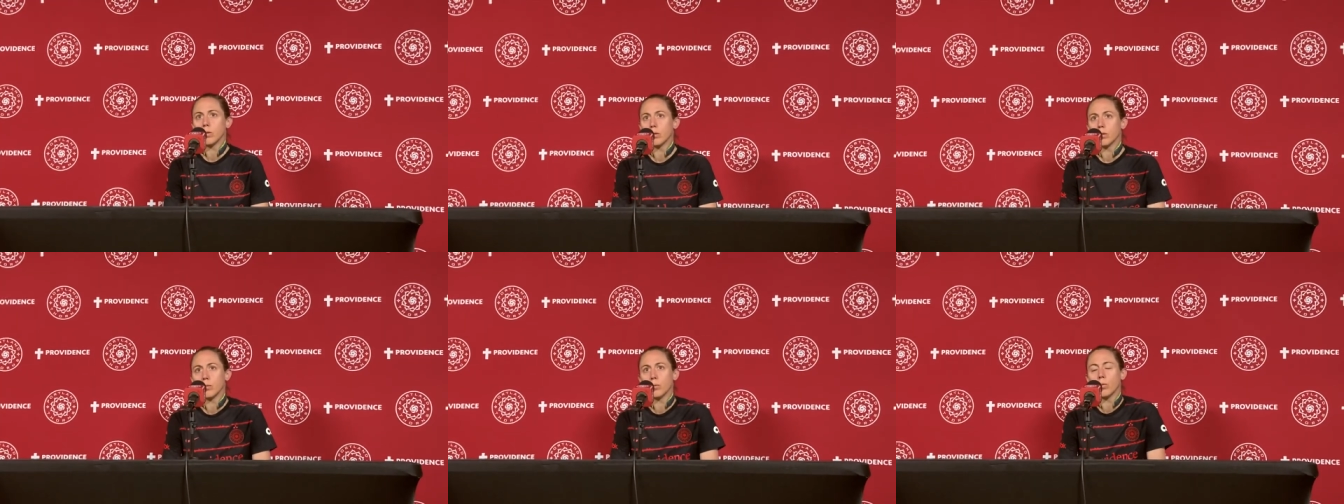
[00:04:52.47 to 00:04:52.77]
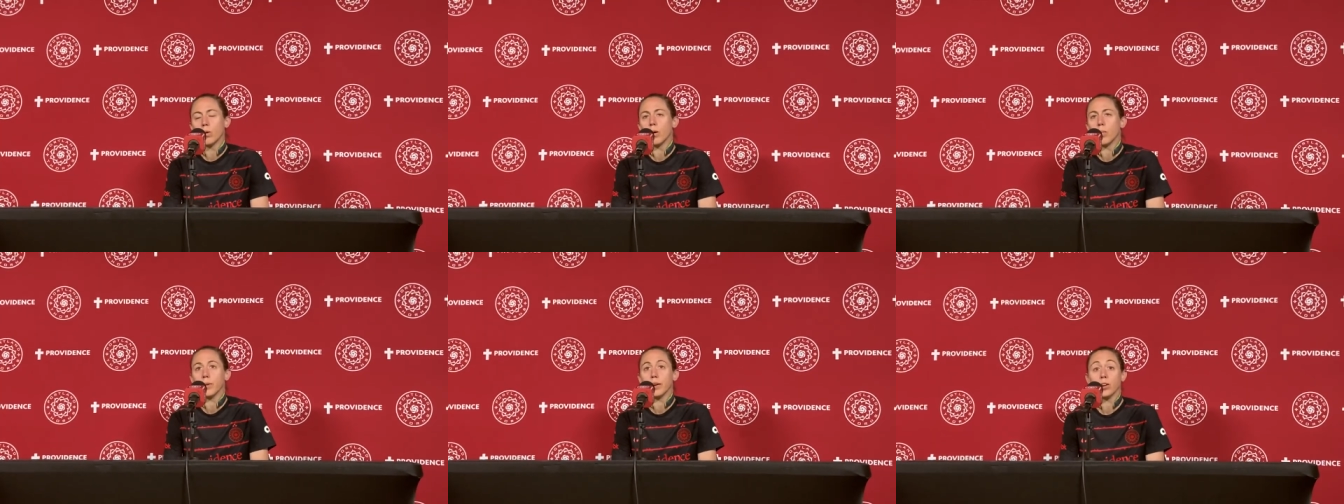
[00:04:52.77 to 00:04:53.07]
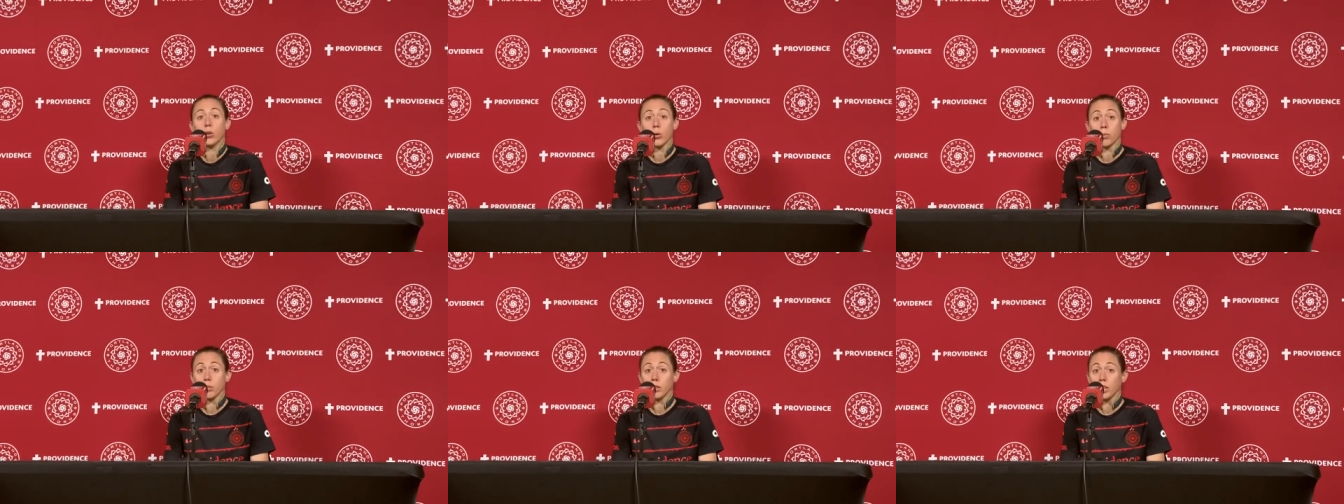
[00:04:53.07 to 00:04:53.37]
what we
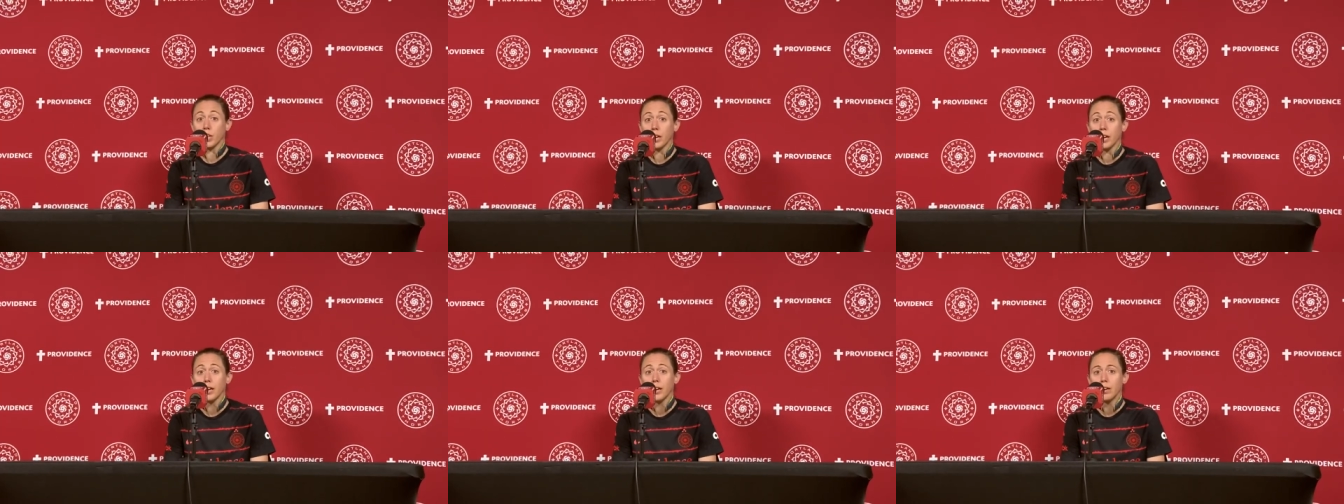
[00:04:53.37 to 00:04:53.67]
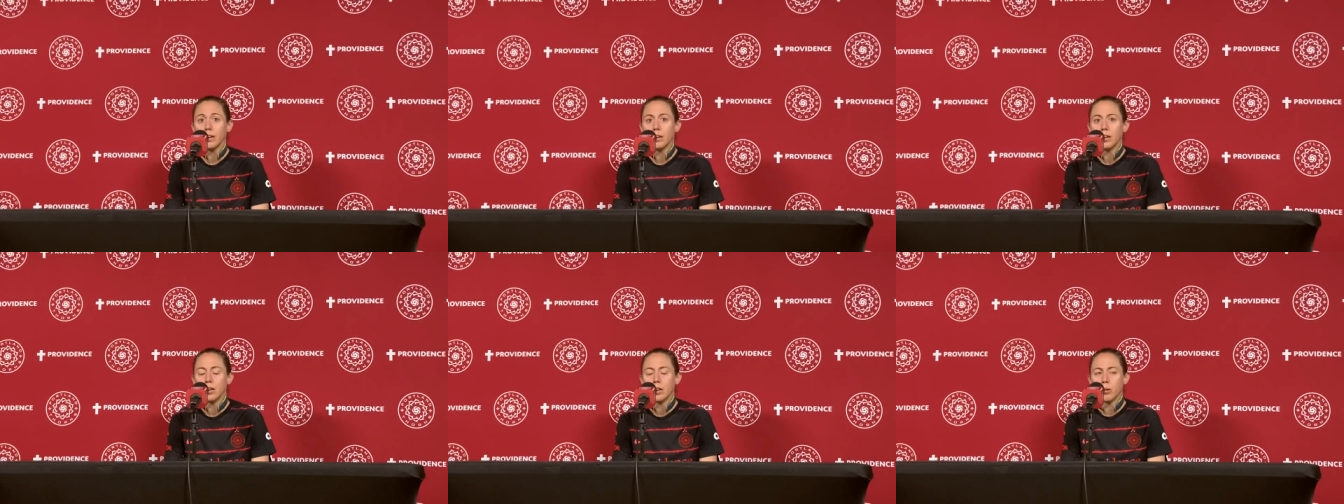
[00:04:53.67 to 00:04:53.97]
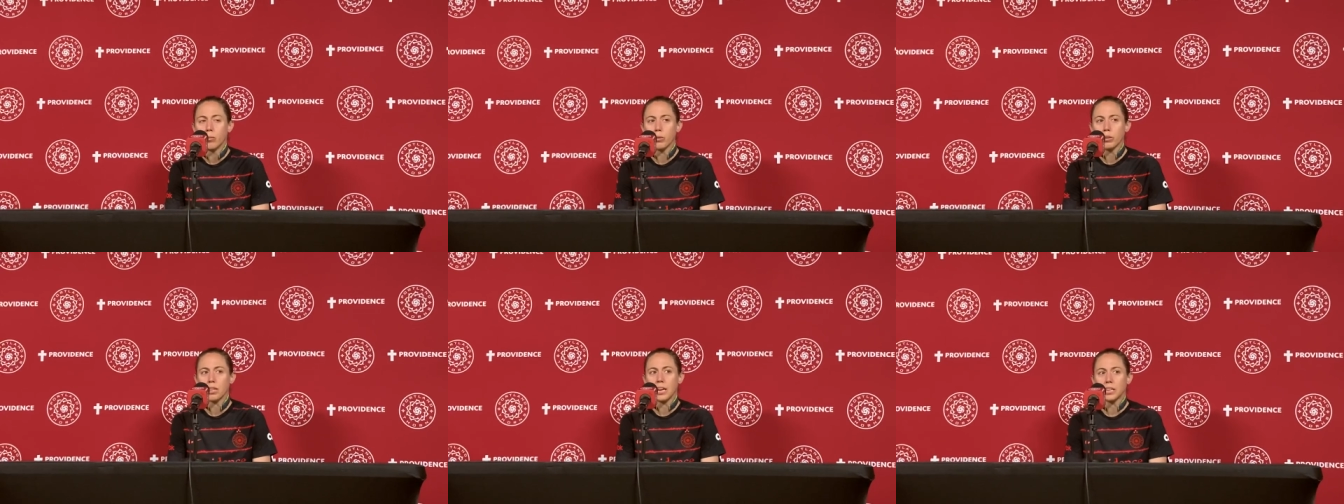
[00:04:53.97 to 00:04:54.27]
normally get,
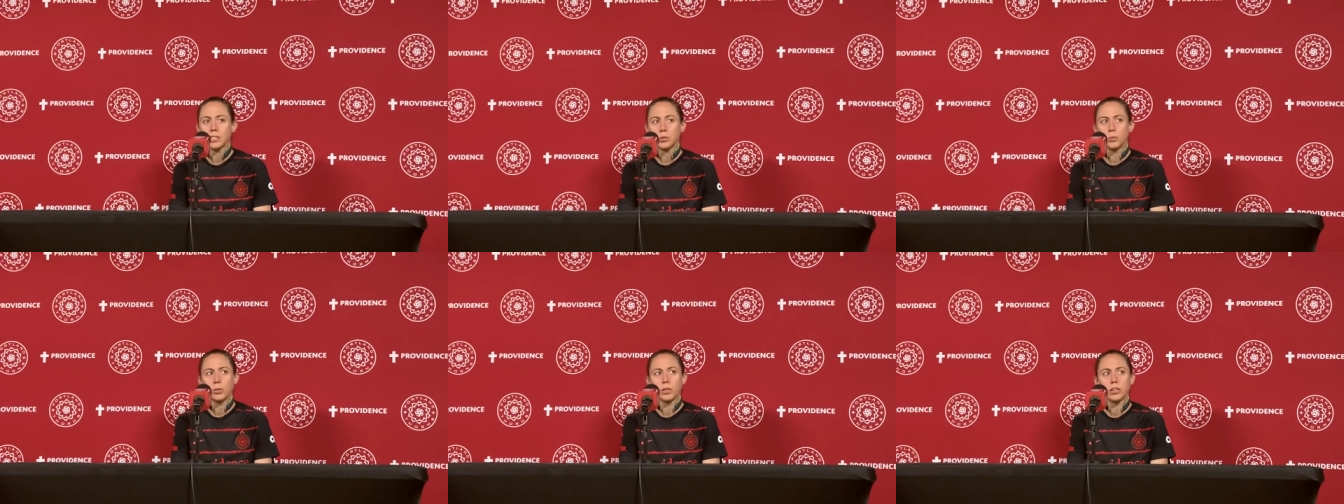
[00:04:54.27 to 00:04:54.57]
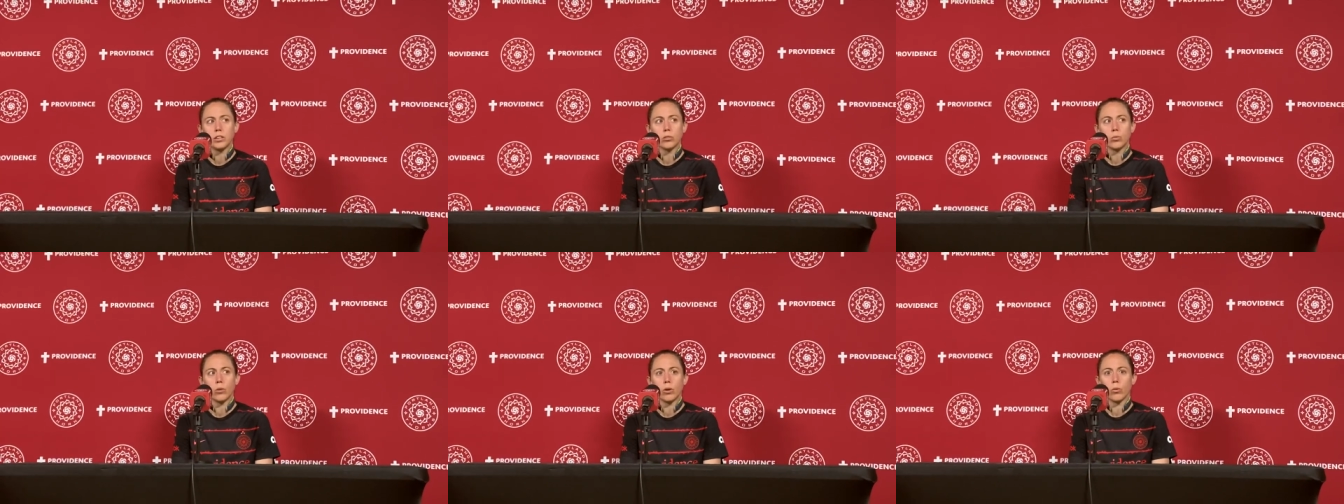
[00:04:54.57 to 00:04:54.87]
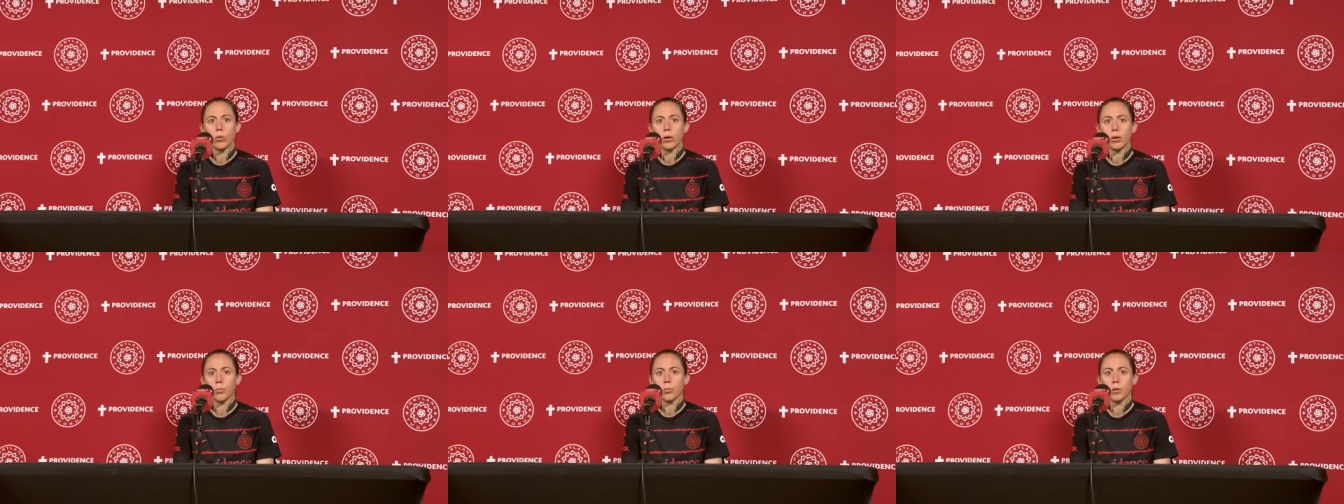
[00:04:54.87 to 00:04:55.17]
but that's because we
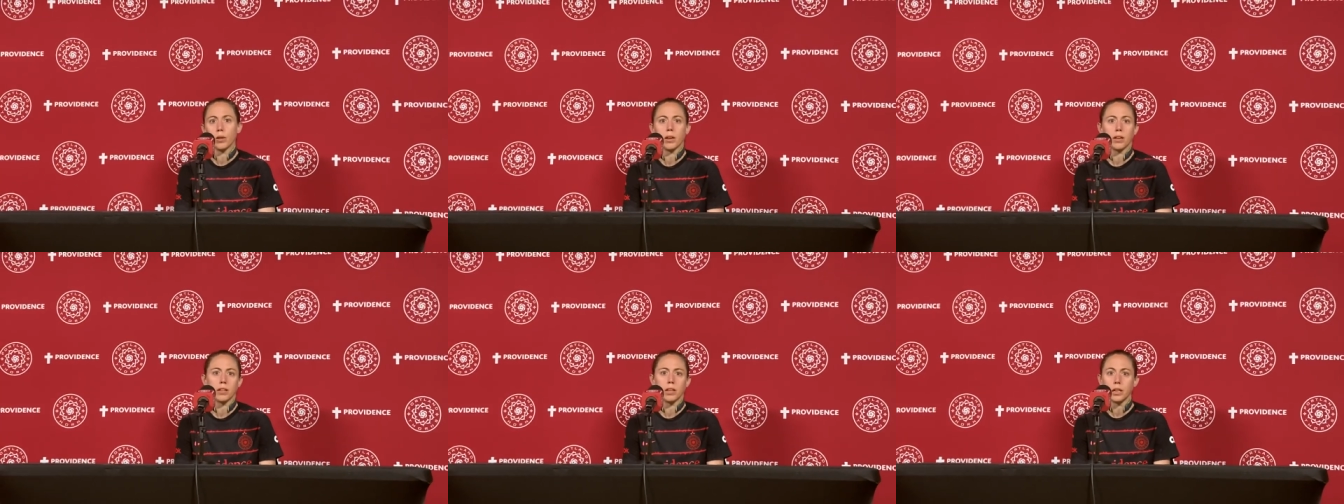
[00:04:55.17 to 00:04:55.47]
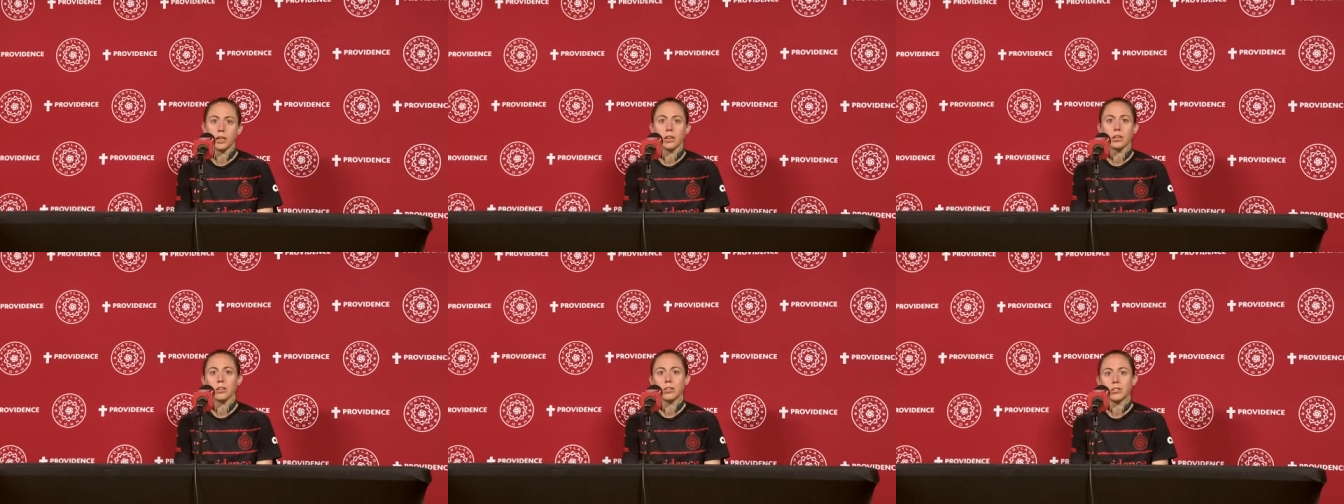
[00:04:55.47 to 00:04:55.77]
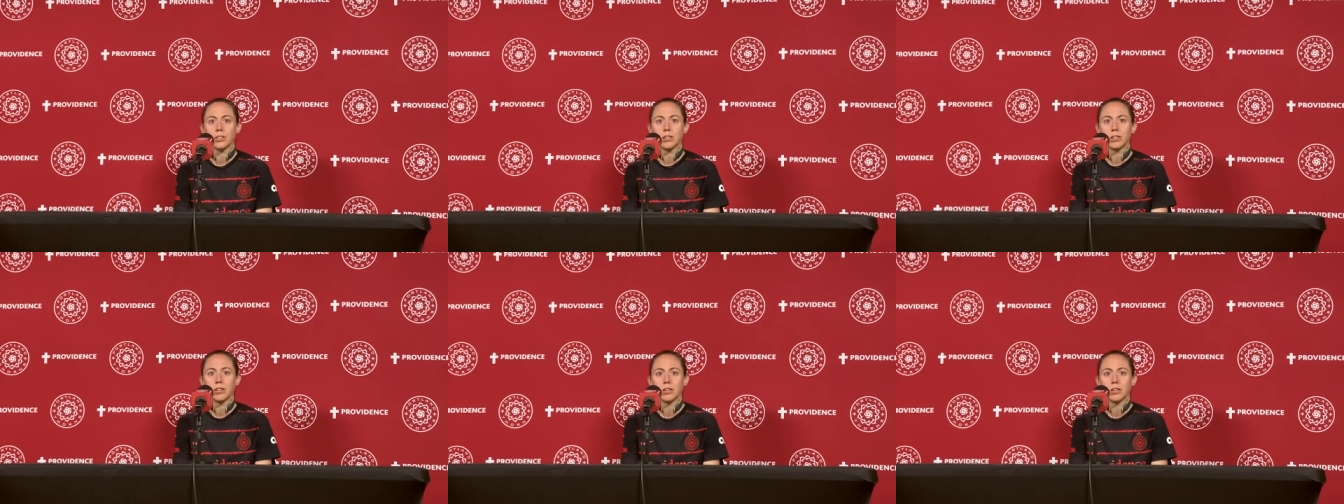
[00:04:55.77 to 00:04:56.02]
weren't playing like us.